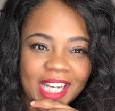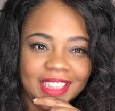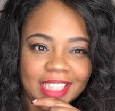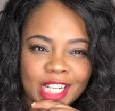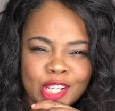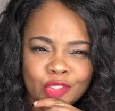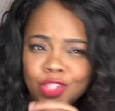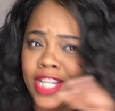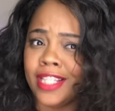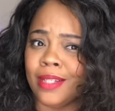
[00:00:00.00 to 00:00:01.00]
just
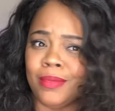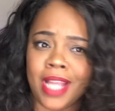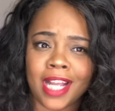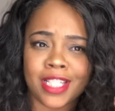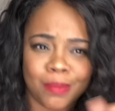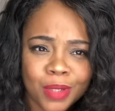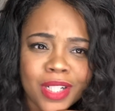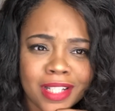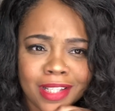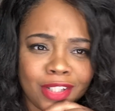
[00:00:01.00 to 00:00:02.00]
read some
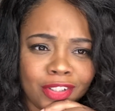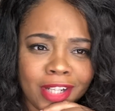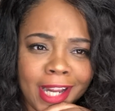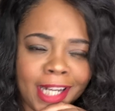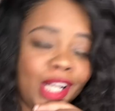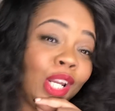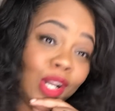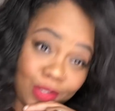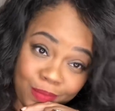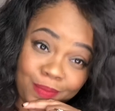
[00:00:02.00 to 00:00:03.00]
textbooks and create it.
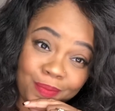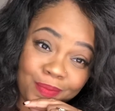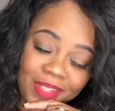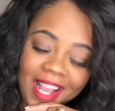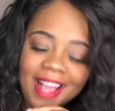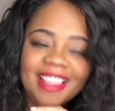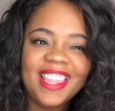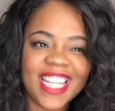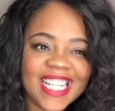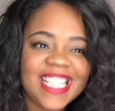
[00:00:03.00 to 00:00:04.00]
No.
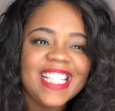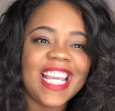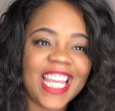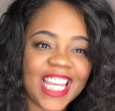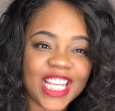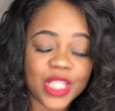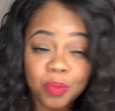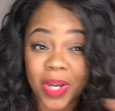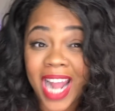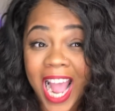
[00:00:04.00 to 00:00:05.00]
This is
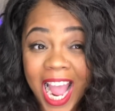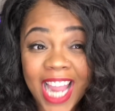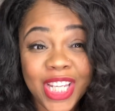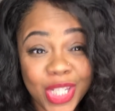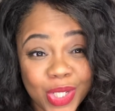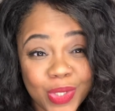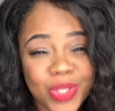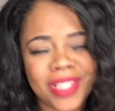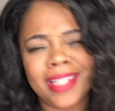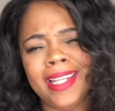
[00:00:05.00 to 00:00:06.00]
what I
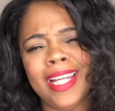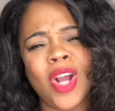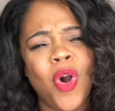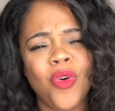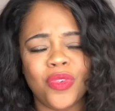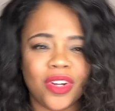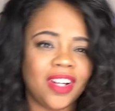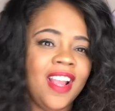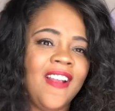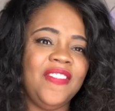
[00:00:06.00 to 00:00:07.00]
use to get
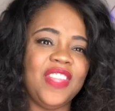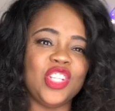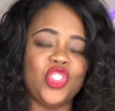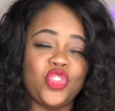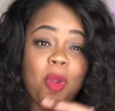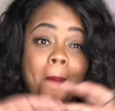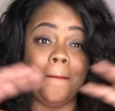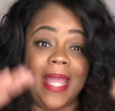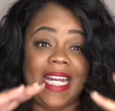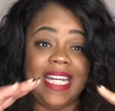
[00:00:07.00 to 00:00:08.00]
over this
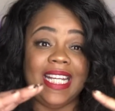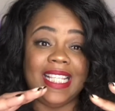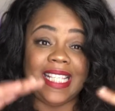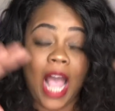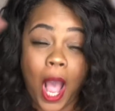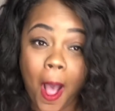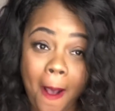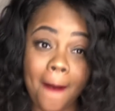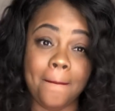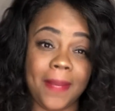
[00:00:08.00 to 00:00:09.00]
tremendous
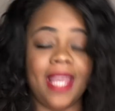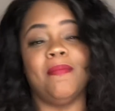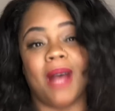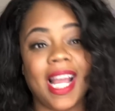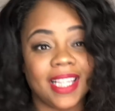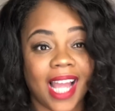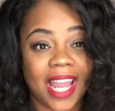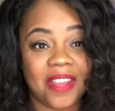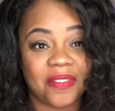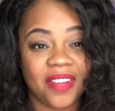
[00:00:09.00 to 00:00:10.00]
hump in my
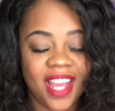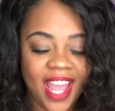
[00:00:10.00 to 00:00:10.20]
life.